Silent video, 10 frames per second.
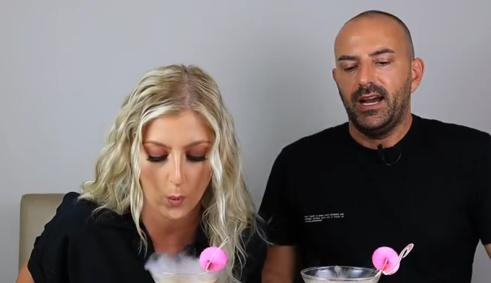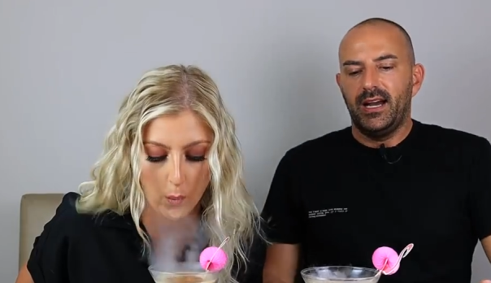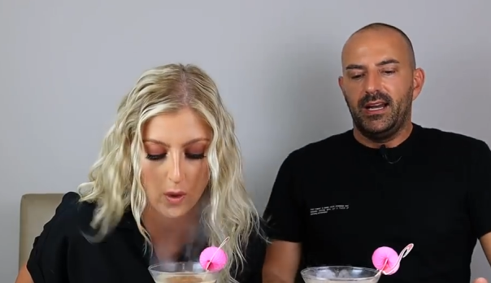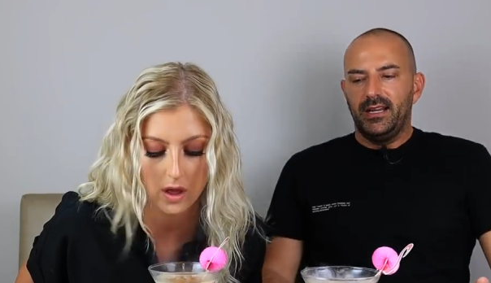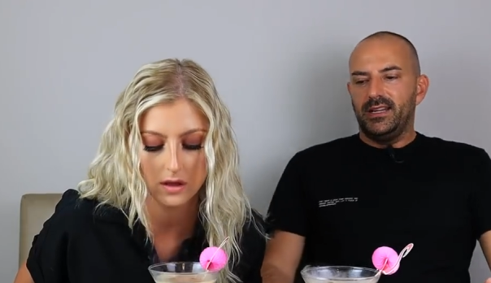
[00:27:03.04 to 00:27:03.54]

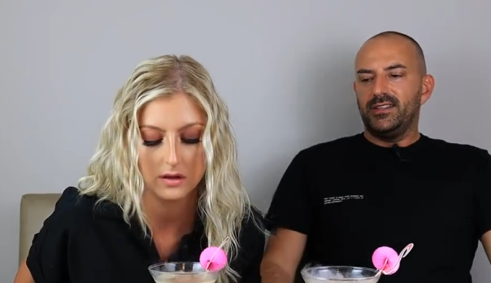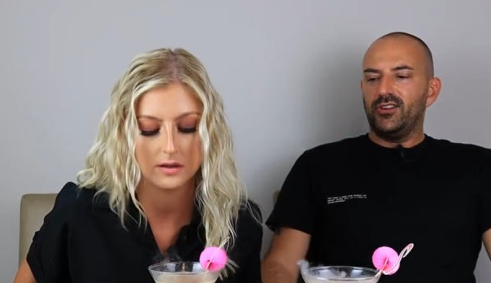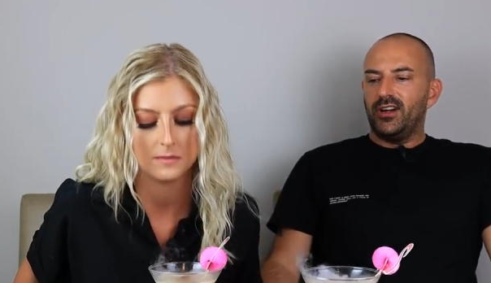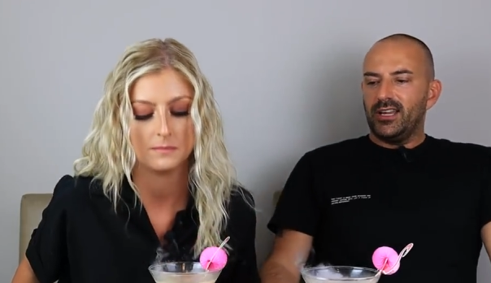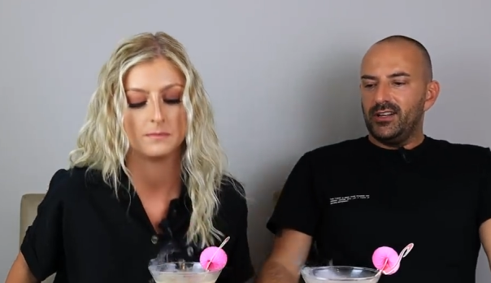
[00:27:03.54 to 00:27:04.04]
Speaker 1: Yeah,
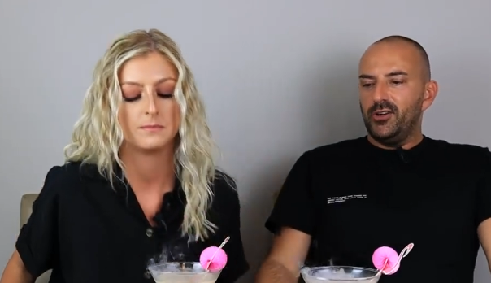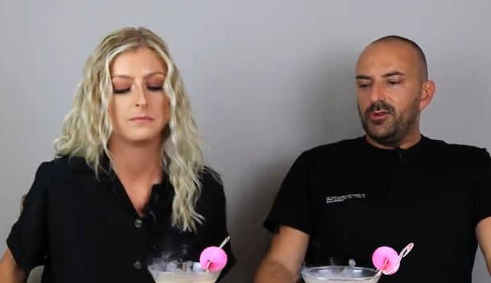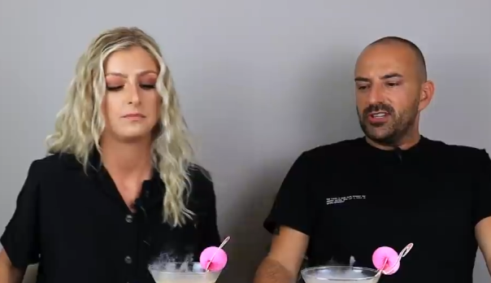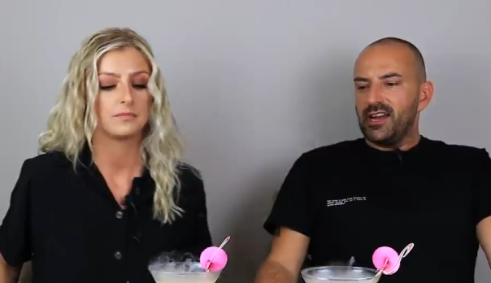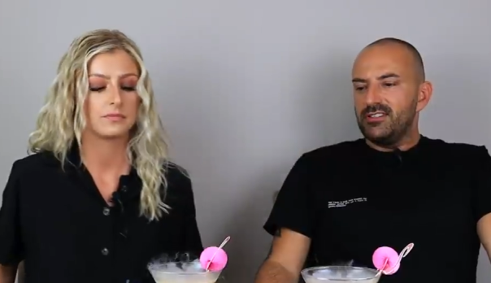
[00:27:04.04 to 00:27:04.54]
so I can
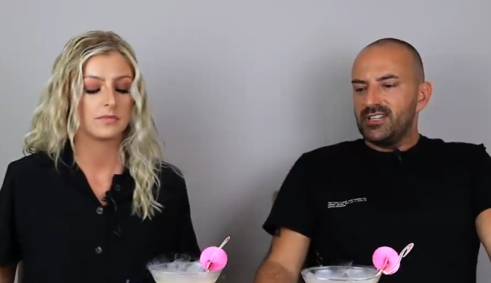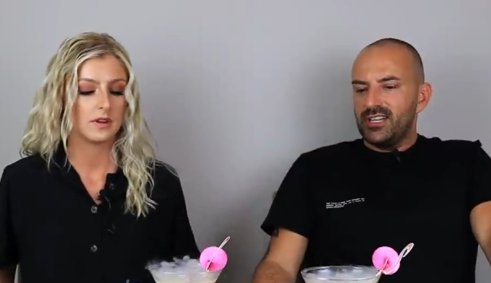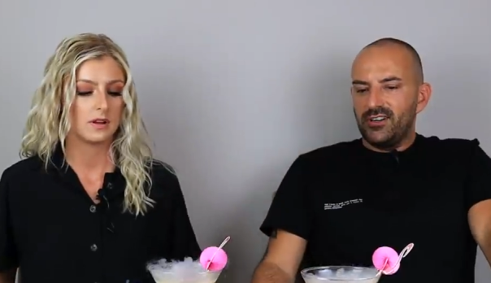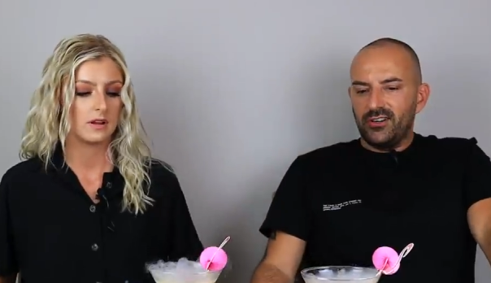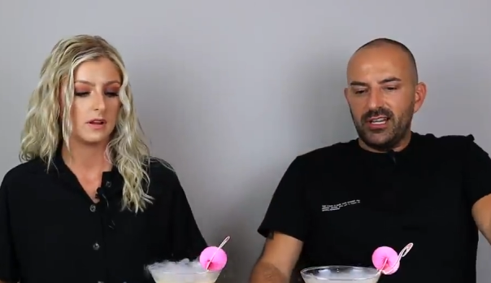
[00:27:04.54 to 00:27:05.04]
almost
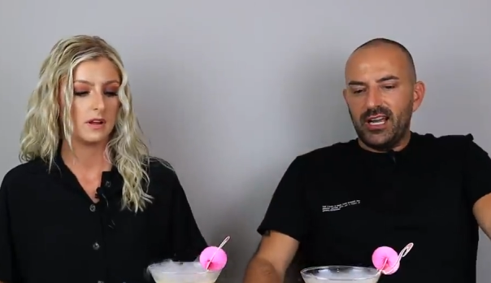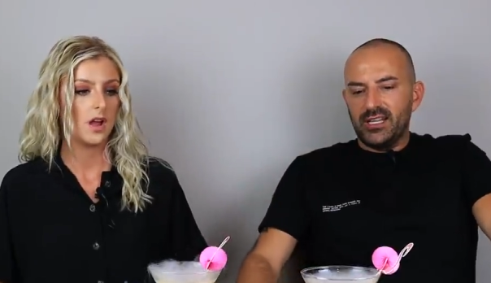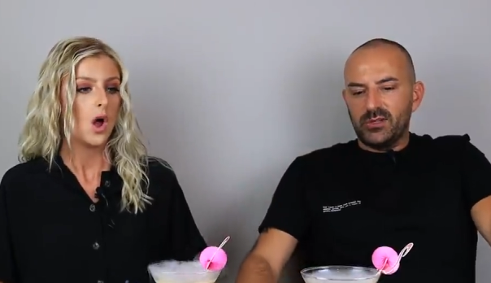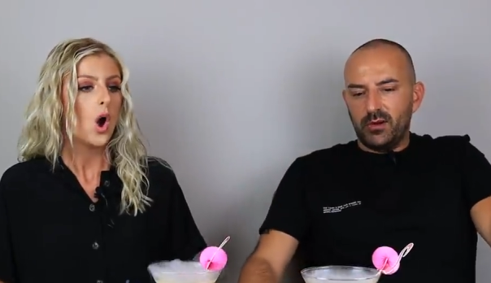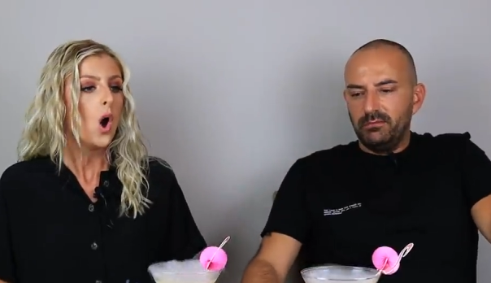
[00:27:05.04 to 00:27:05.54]
guarantee you're not going to
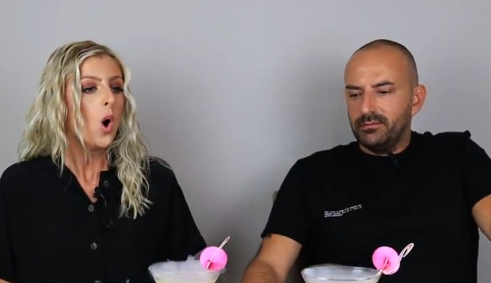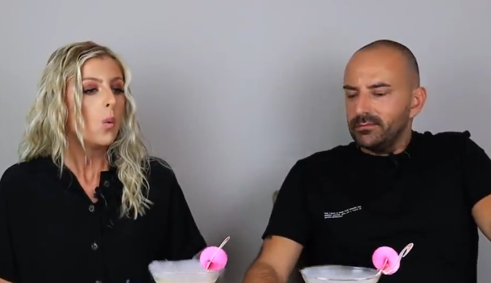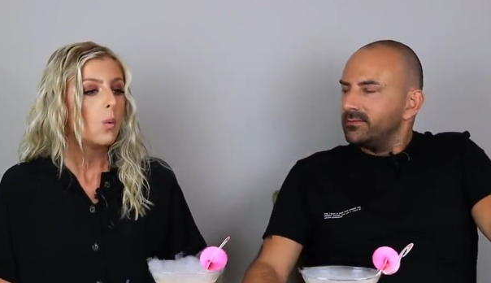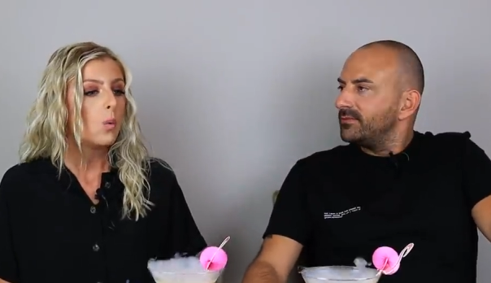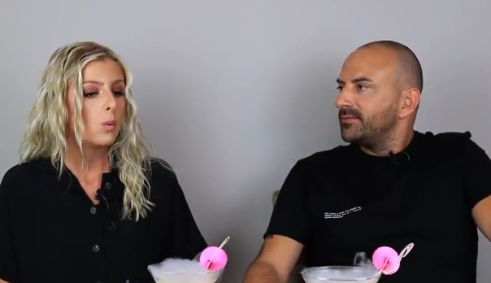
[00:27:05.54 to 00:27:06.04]
like this one.
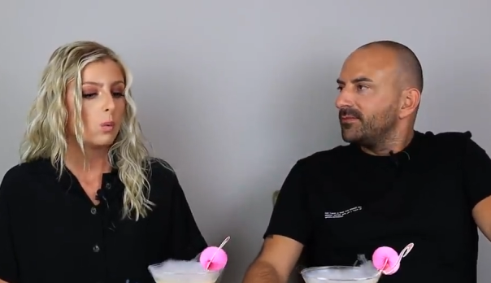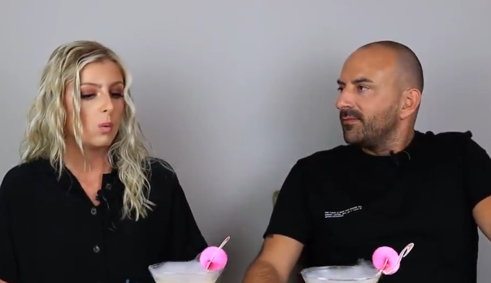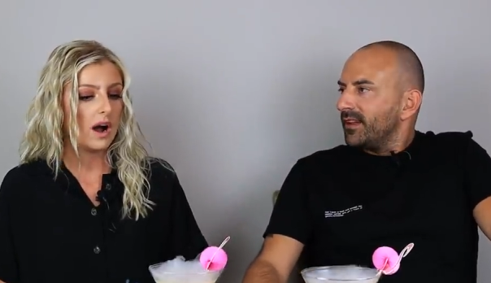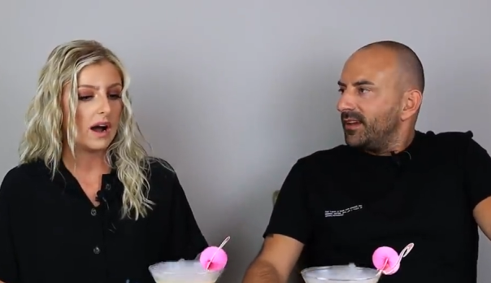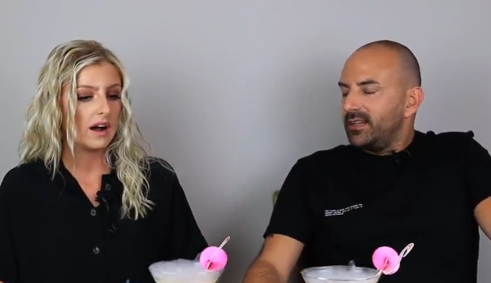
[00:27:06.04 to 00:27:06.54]

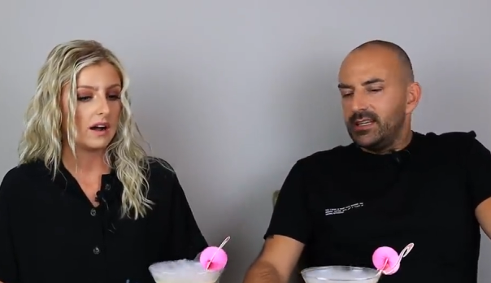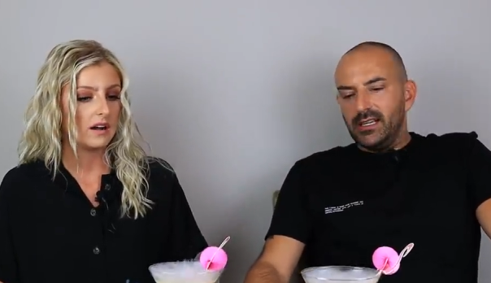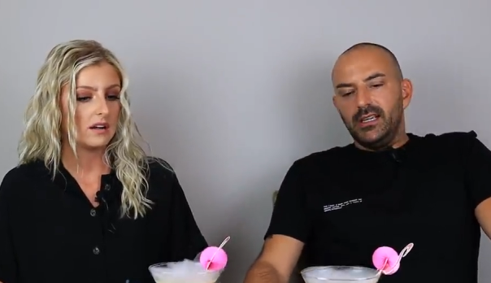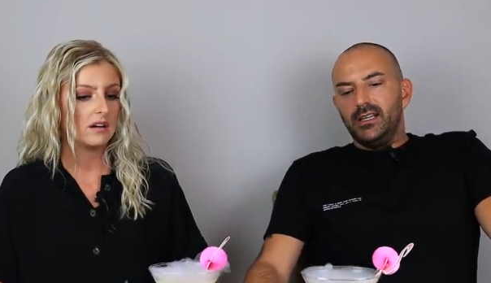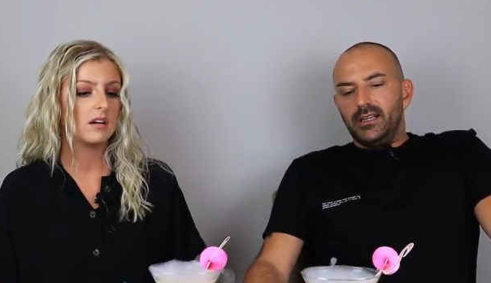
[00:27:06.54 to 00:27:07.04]
Speaker 2: Why?
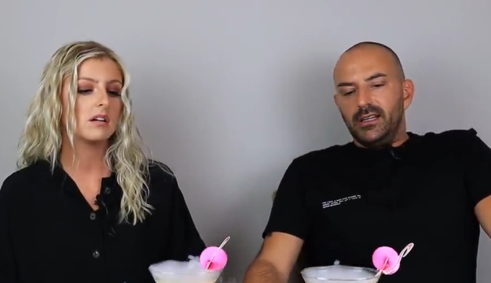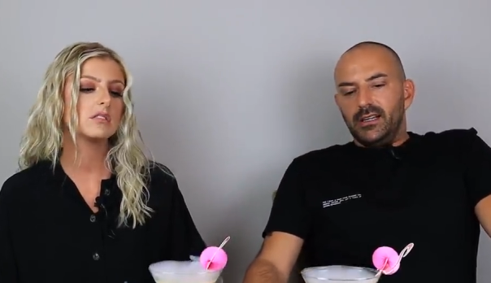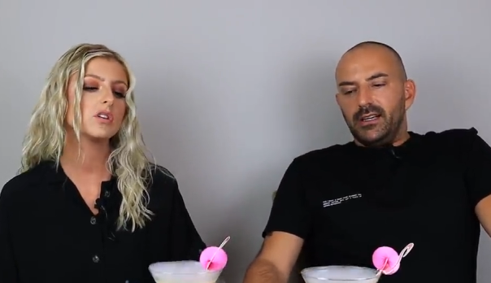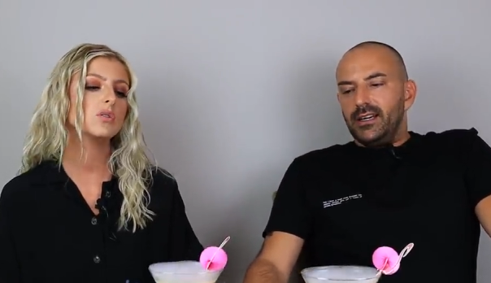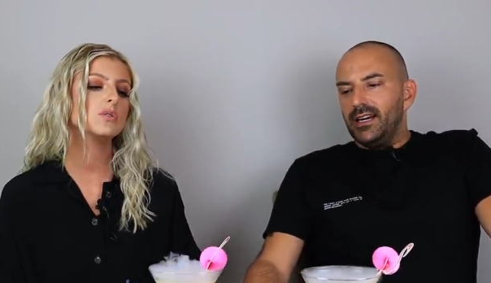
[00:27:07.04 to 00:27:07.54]

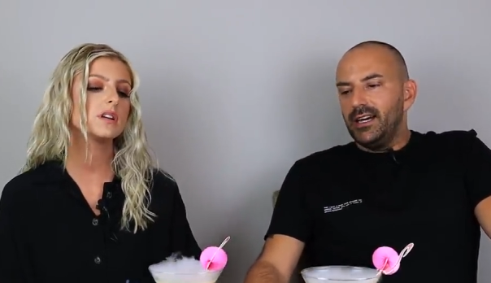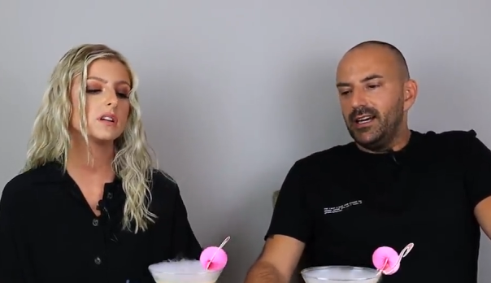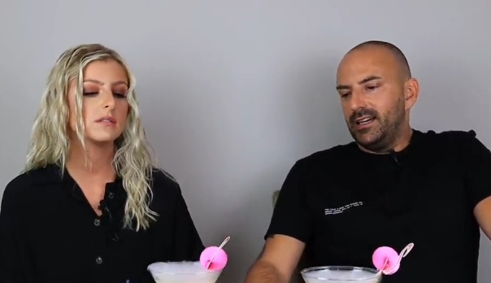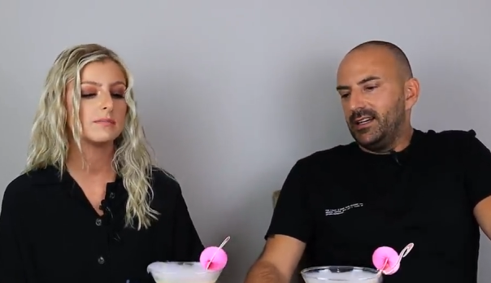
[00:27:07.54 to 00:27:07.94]
Ugh, dude,